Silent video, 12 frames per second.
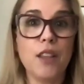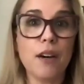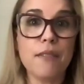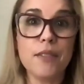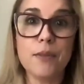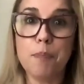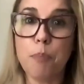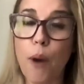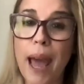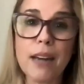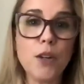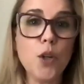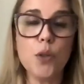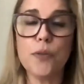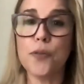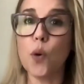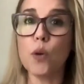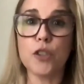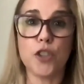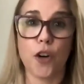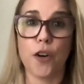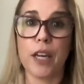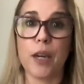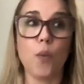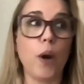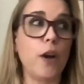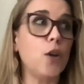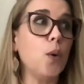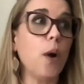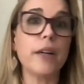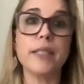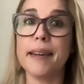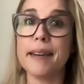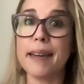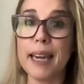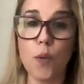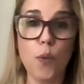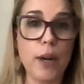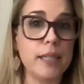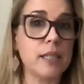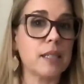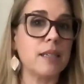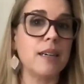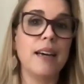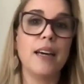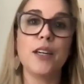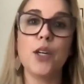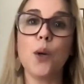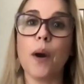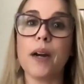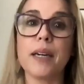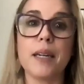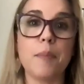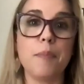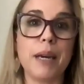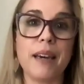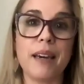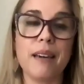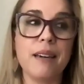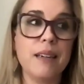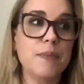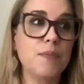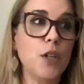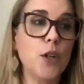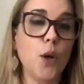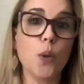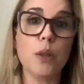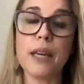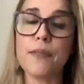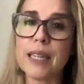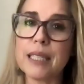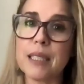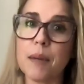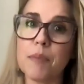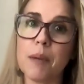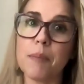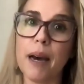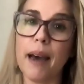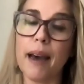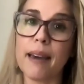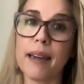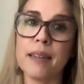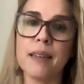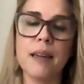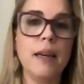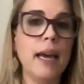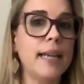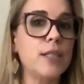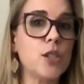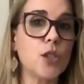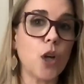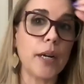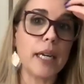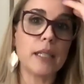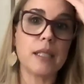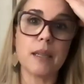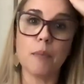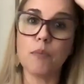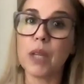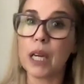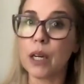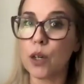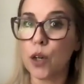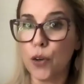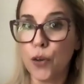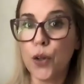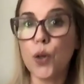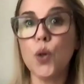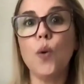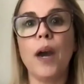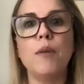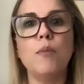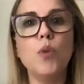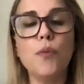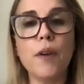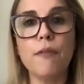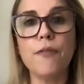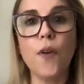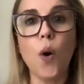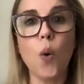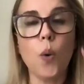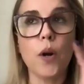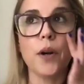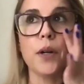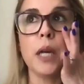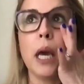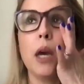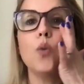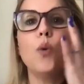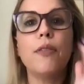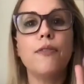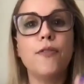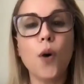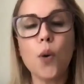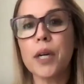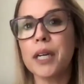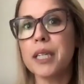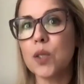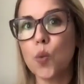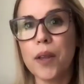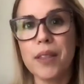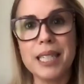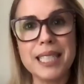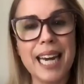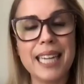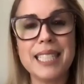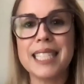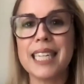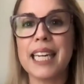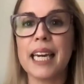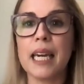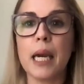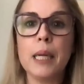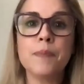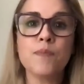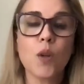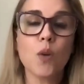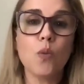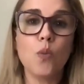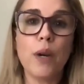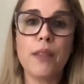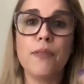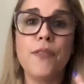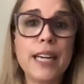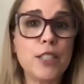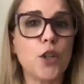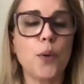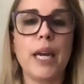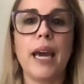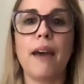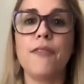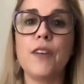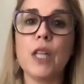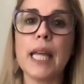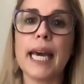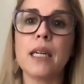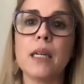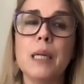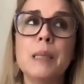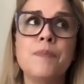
The brand new fool's journey where you are taking a risk. You are going to be, leaving something behind and starting something new and moving forward with focus, with intensity, with victory. I feel like